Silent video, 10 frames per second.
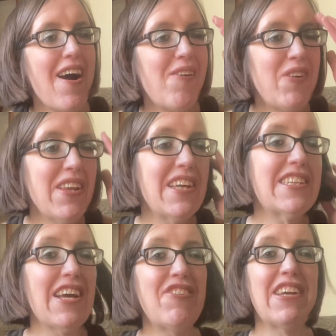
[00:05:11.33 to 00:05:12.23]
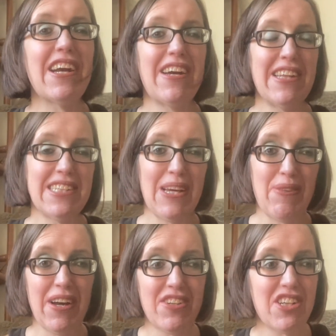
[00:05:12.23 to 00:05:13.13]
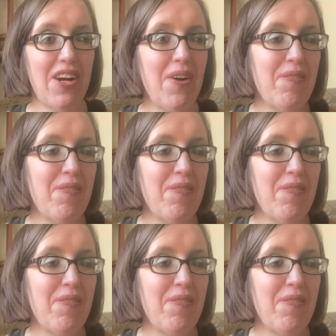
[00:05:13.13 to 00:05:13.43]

One that is definitely going in the TBR jar,